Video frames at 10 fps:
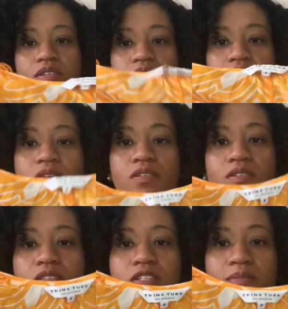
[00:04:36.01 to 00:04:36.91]
Cute
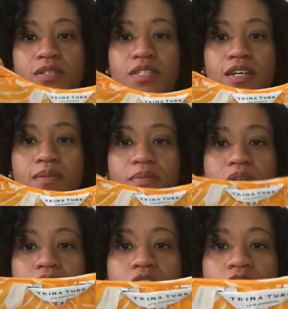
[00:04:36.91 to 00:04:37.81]
little summer top,
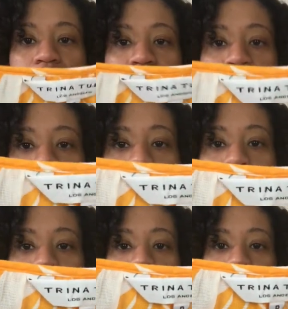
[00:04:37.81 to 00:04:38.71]
Trina
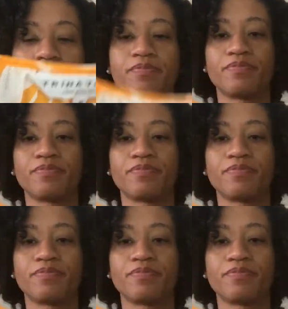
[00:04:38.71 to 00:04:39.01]
Turk.